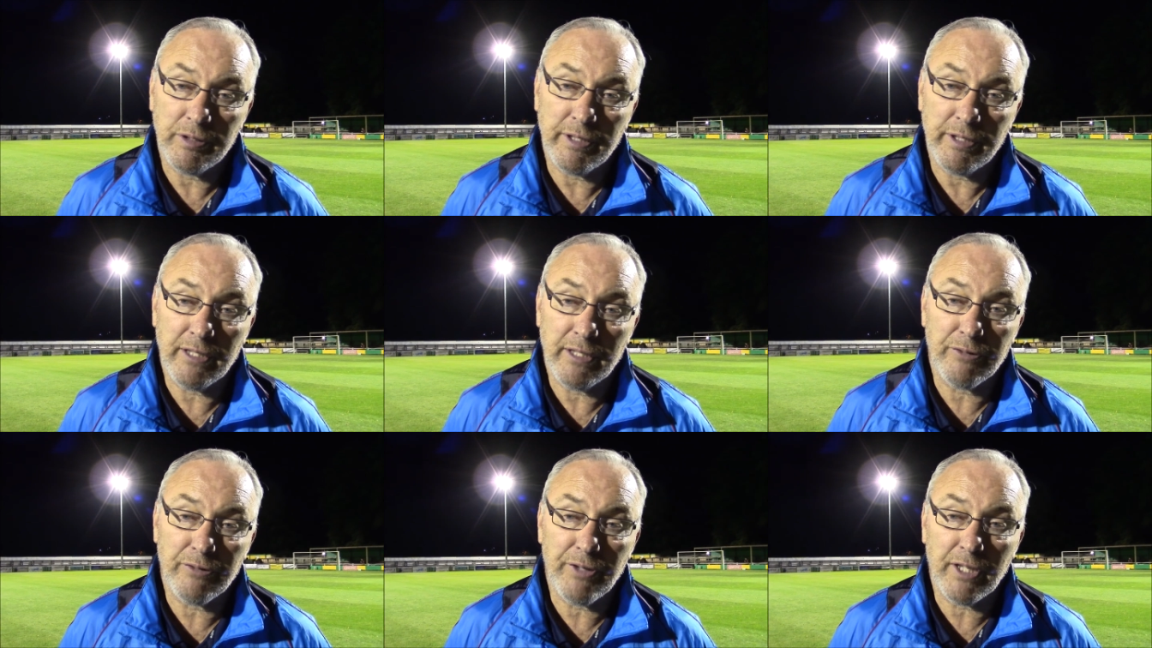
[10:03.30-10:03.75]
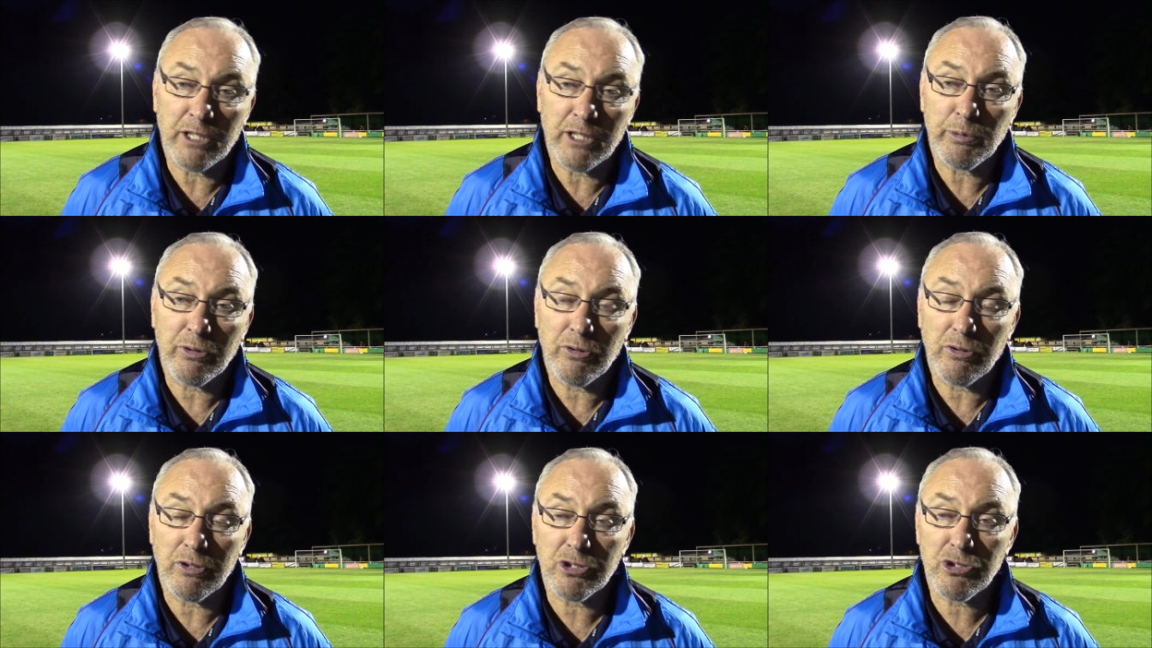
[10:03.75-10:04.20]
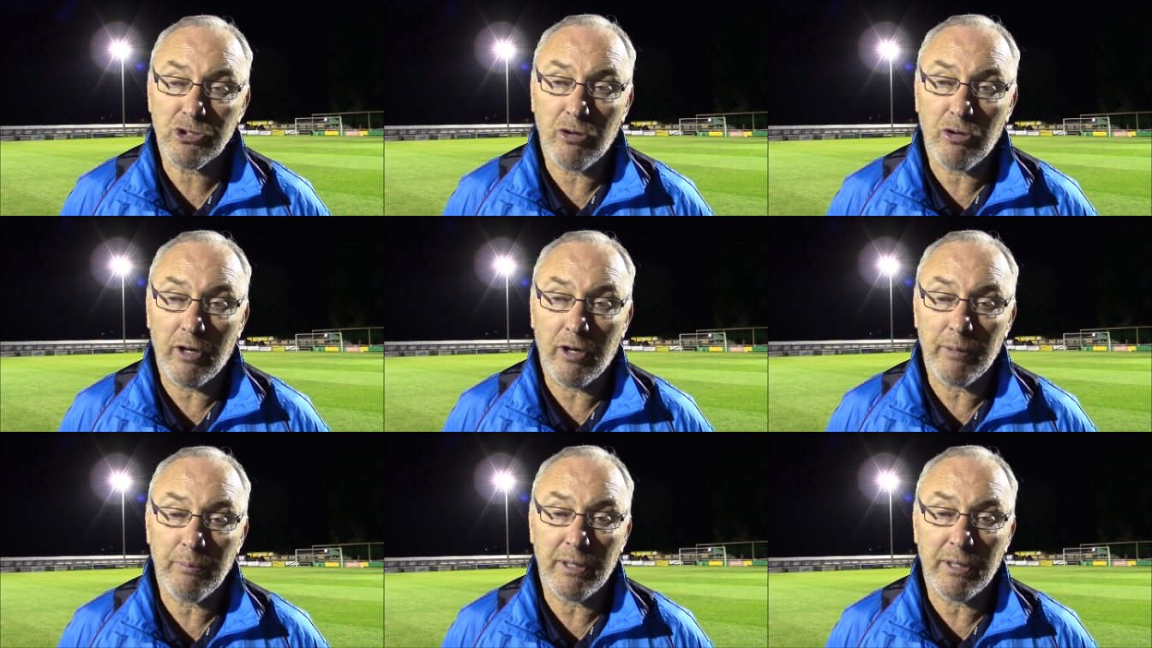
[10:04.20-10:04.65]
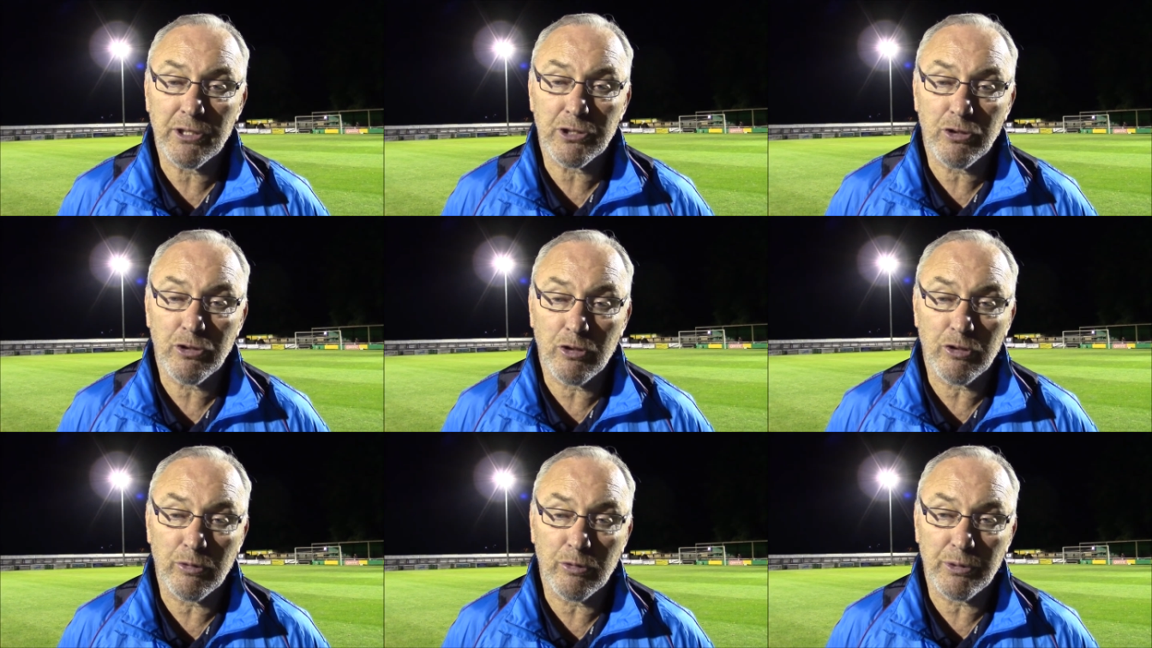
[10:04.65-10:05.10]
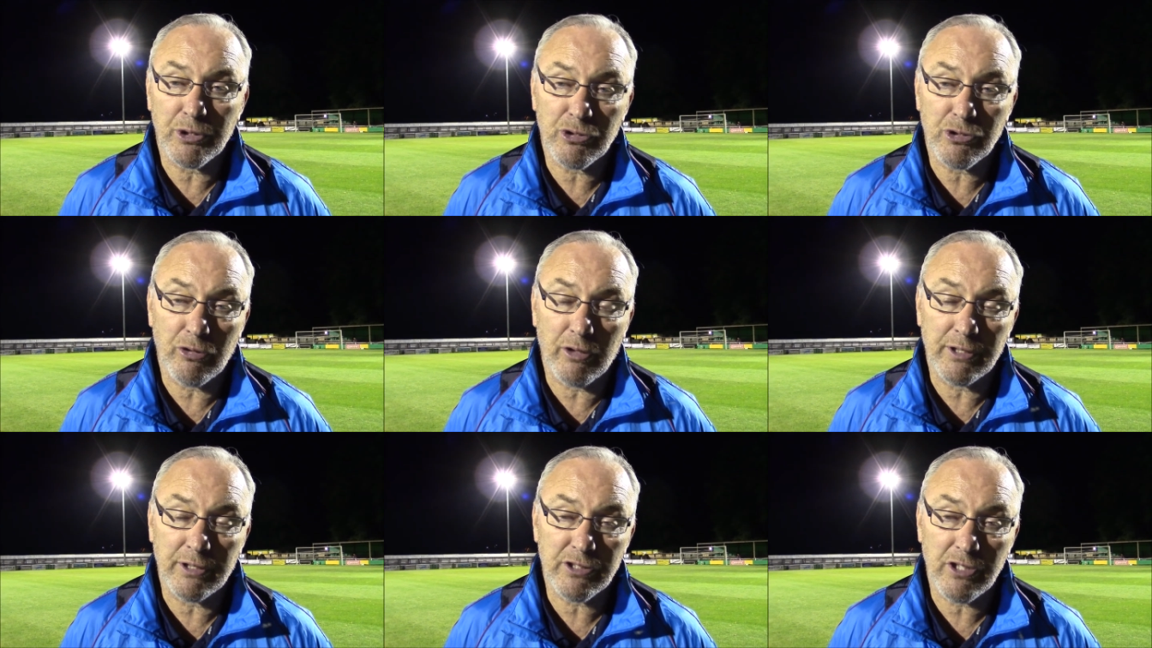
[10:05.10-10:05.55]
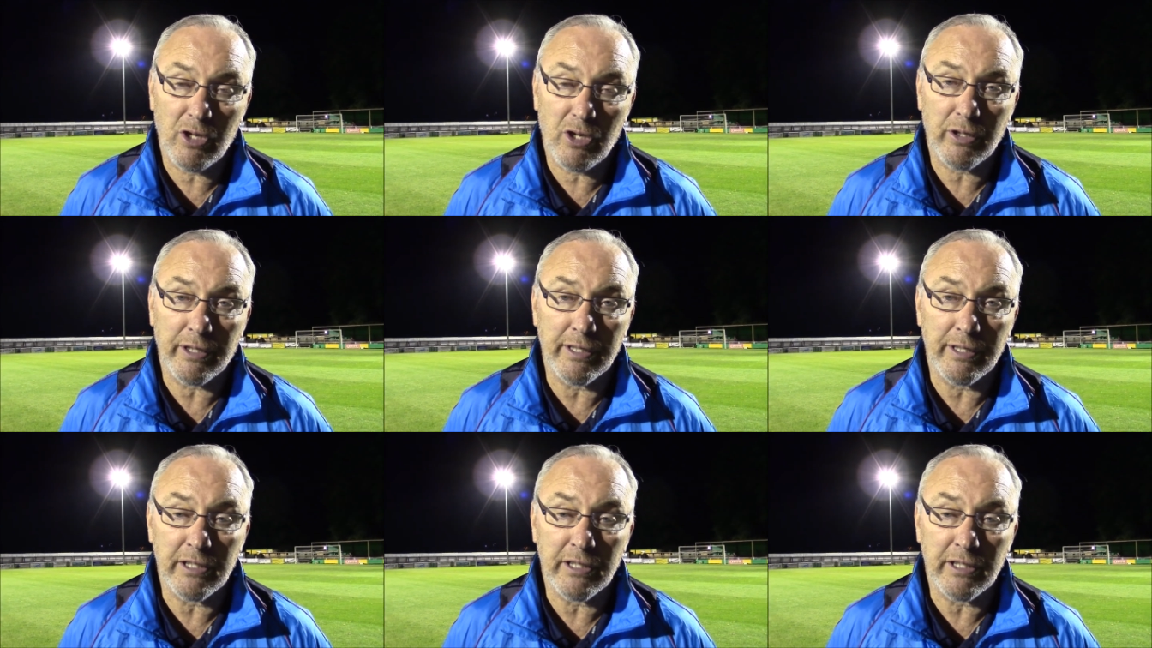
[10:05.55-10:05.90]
they're the things we've got to try and make sure that we try and target.